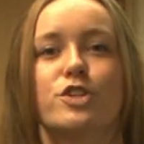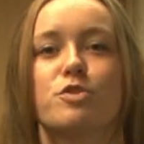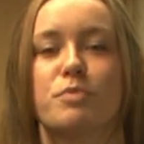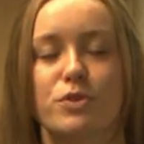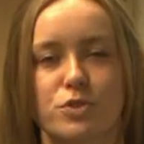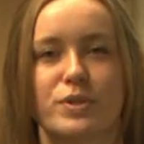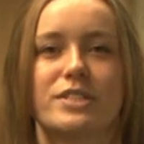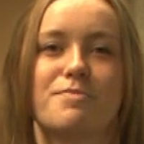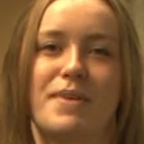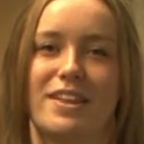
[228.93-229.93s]
to the most
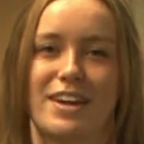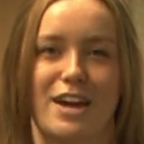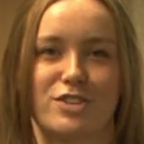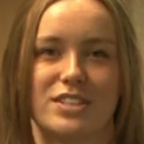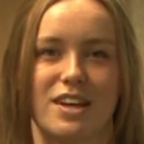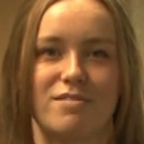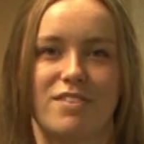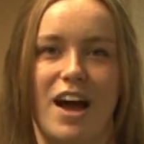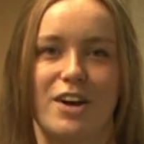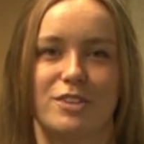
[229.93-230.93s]
recent mailing address on
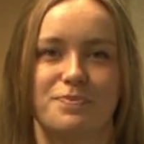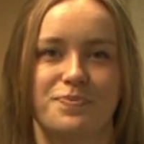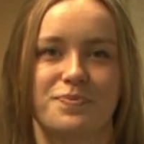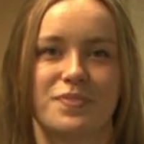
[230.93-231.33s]
file.